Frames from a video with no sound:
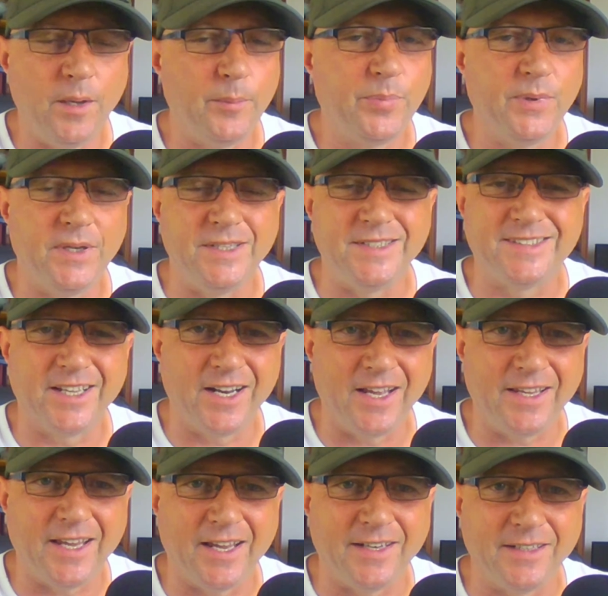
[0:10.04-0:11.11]
Yep, he's done
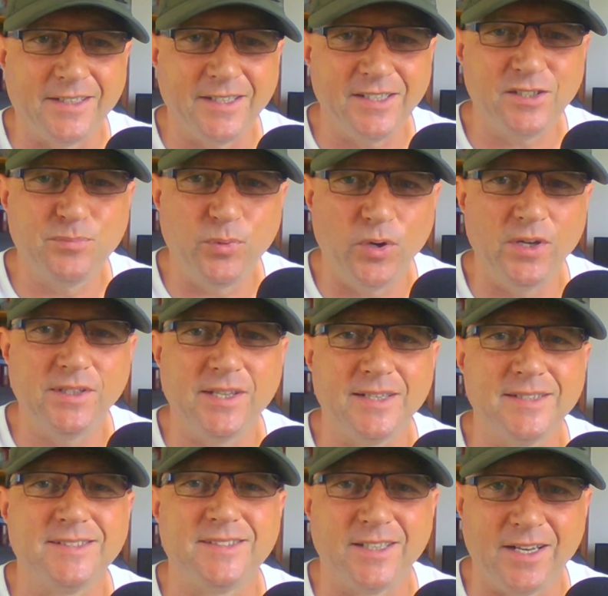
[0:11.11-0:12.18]
it again. Kris Boyd
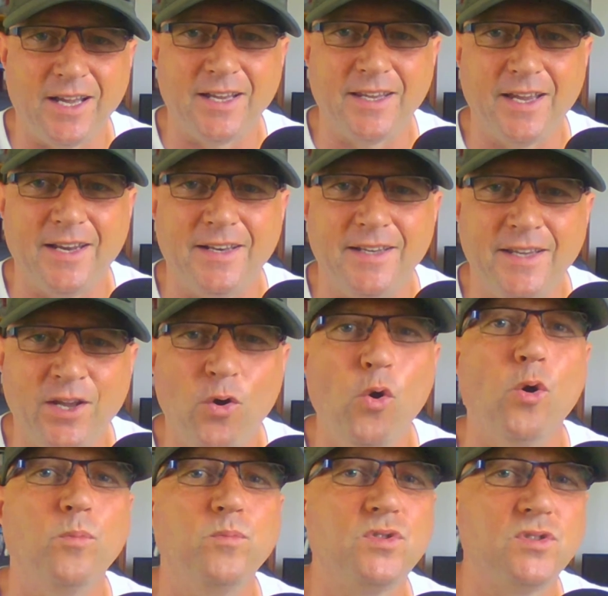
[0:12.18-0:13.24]
has done it again. He
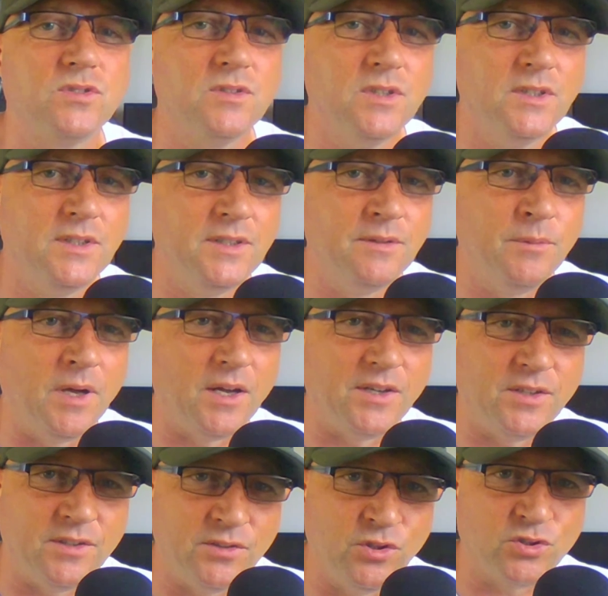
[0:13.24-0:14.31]
hopes,
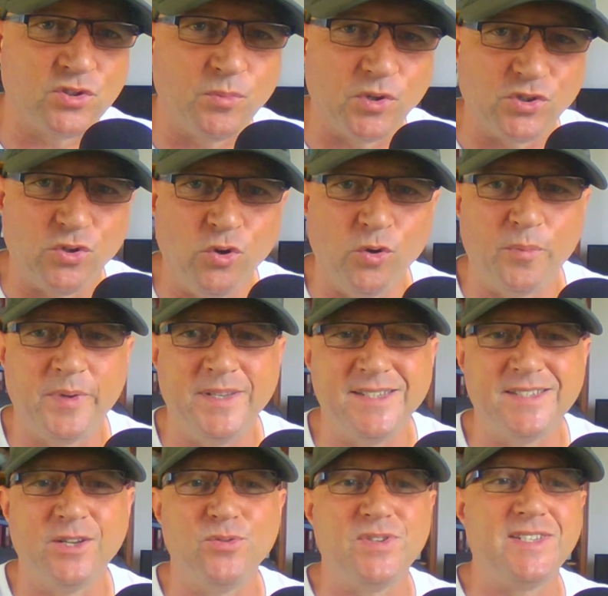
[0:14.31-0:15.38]
well, not so much hope,
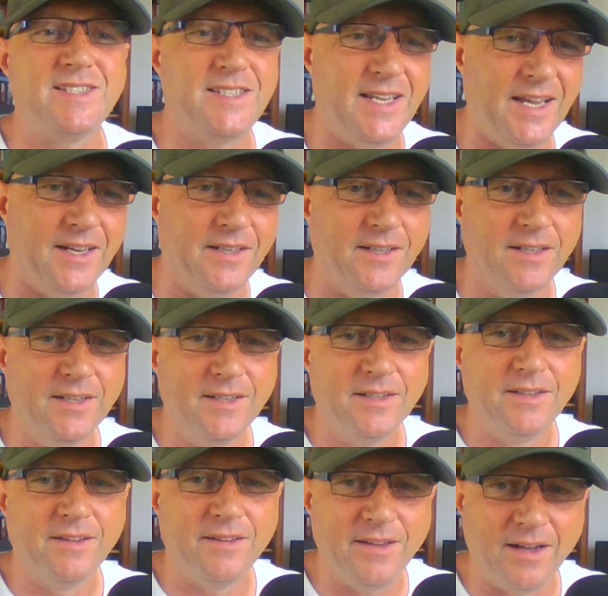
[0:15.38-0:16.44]
he's now saying
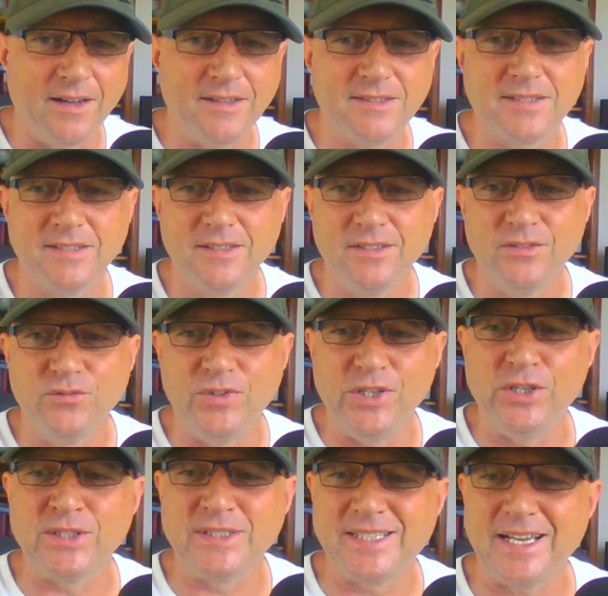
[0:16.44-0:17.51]
that
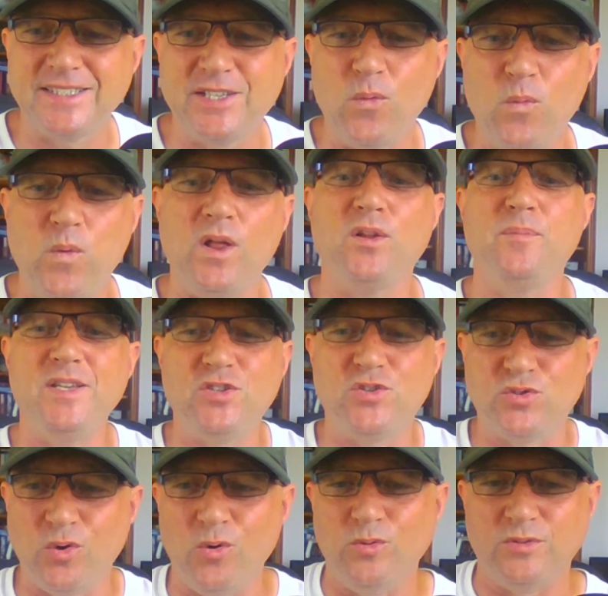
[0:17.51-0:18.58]
Reo Hatate will be
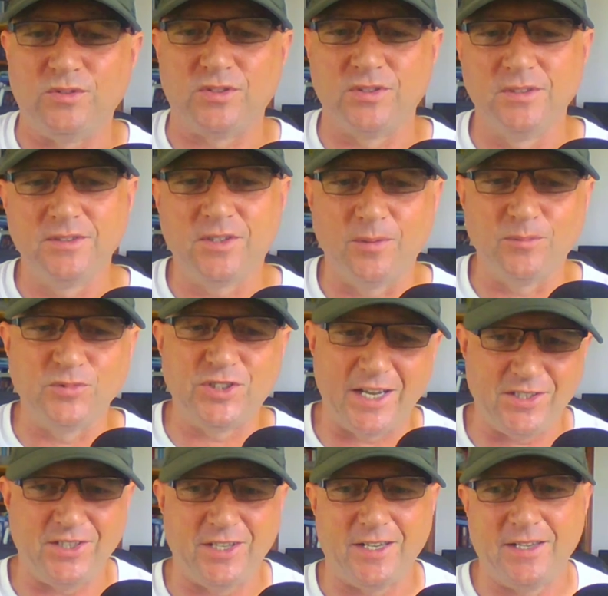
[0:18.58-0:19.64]
sold come
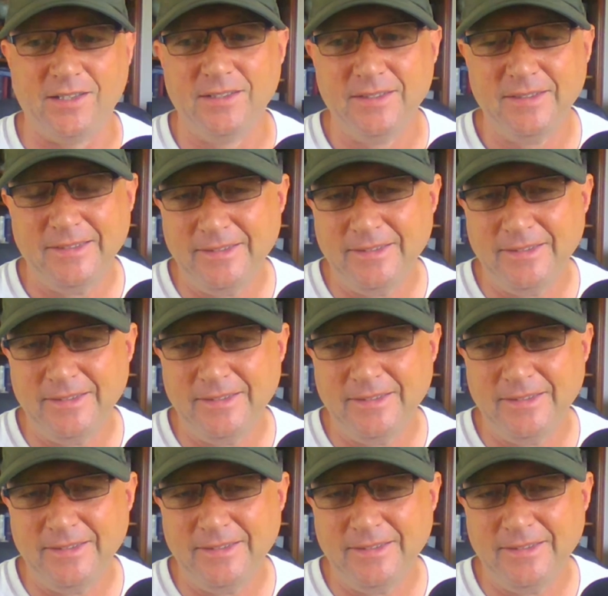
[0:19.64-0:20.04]
January.